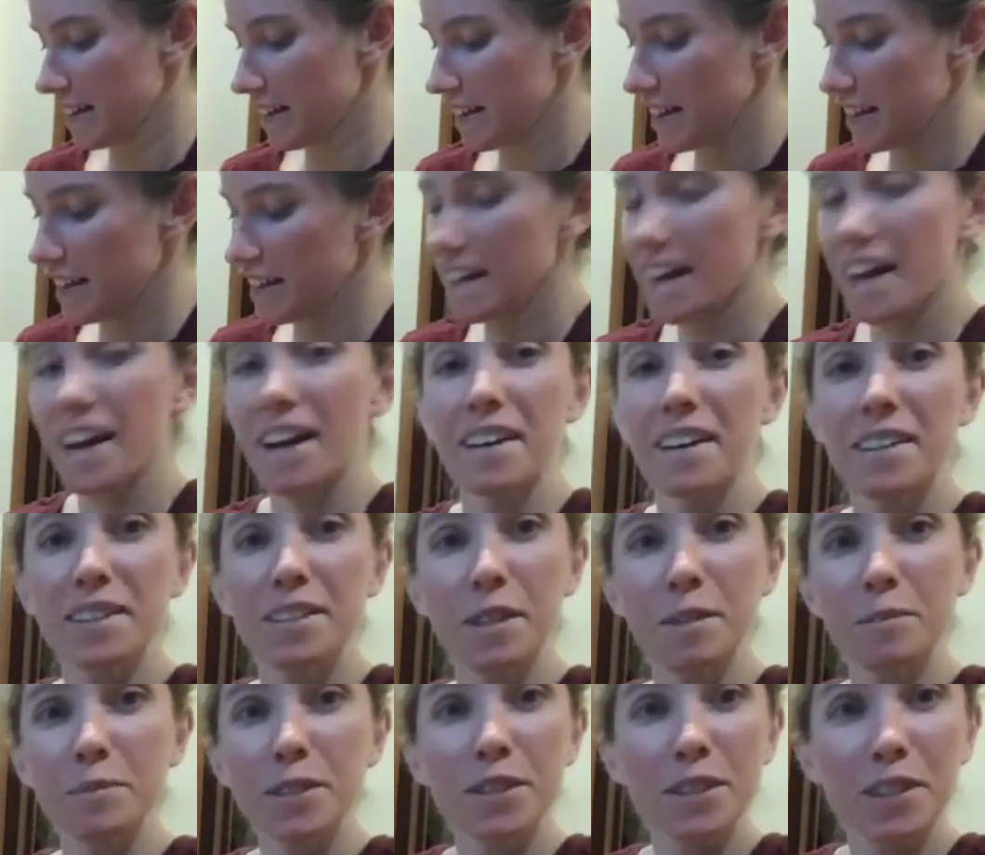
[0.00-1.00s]
yeah, so I'm
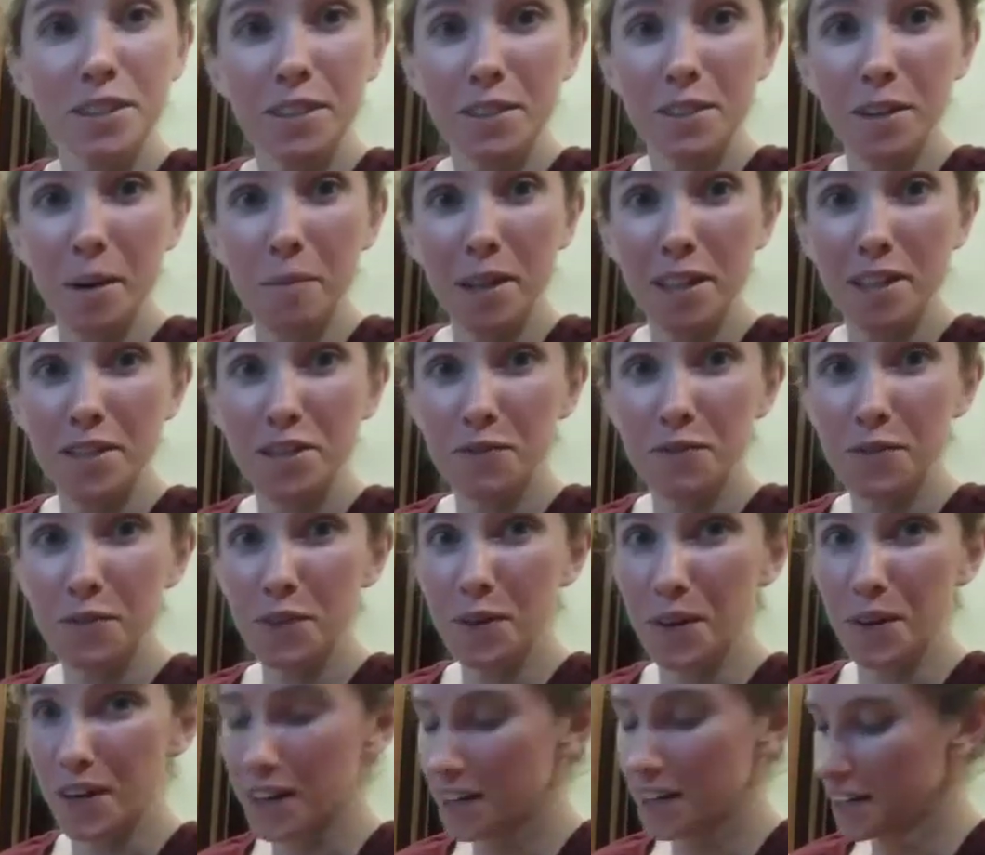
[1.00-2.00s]
just gonna do it on my kitchen
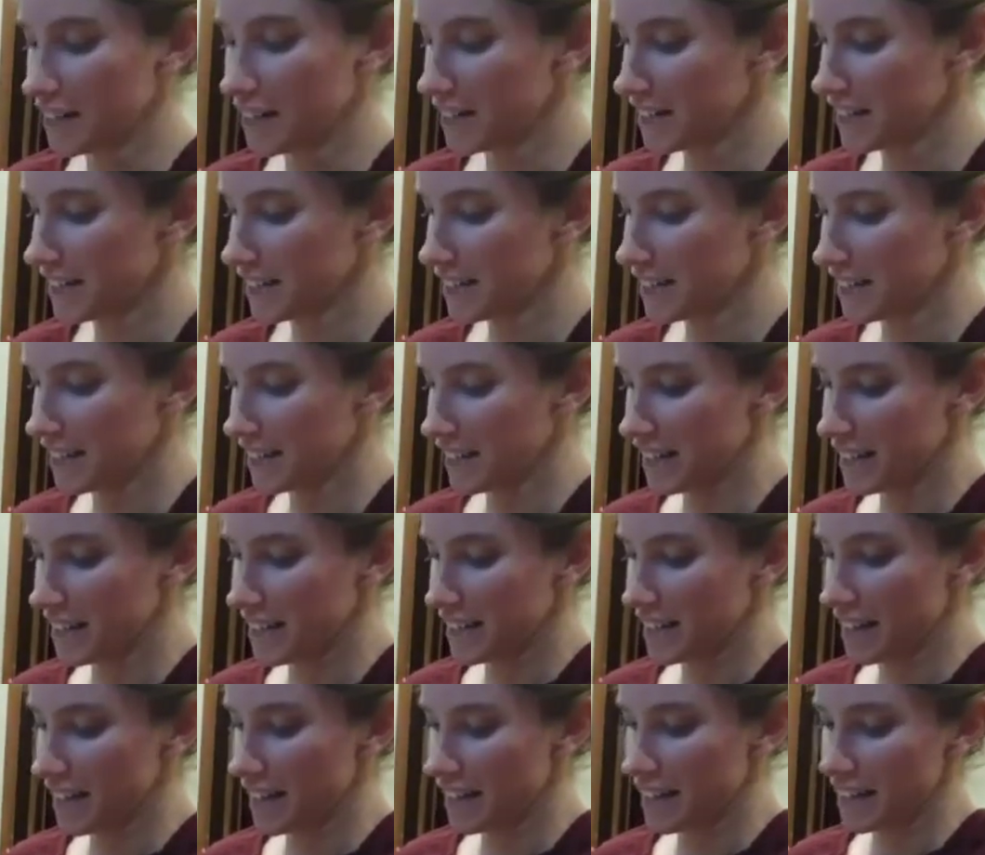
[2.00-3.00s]
floor.
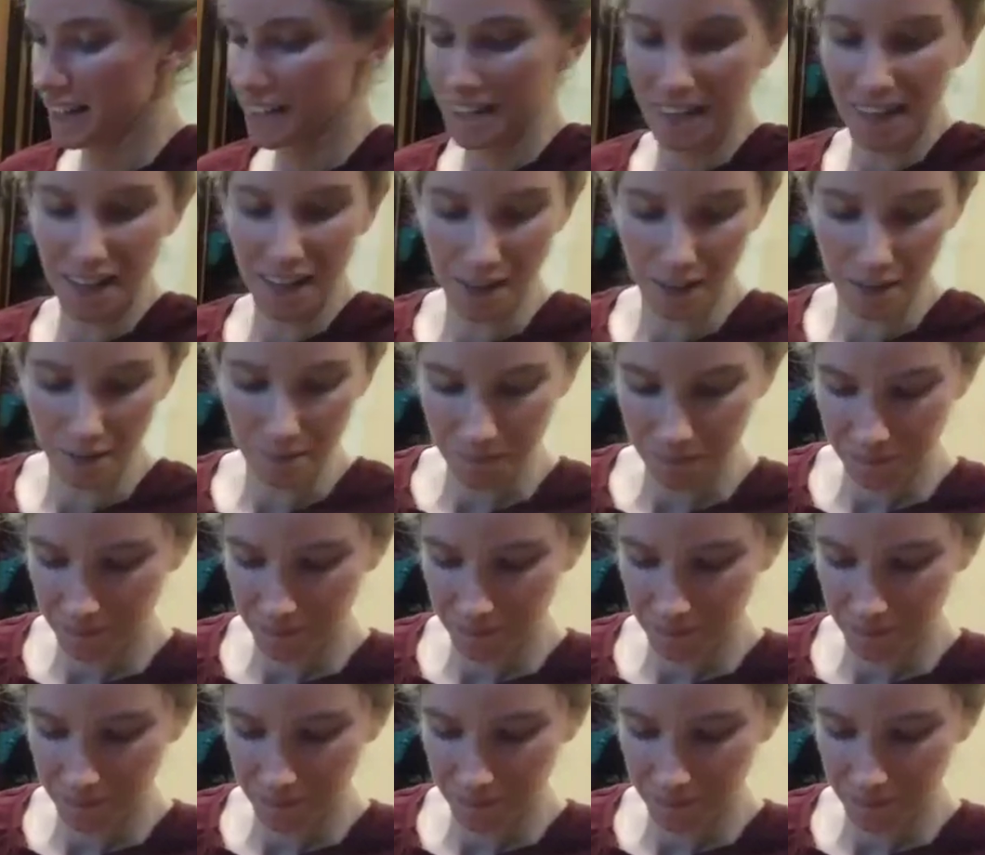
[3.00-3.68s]
And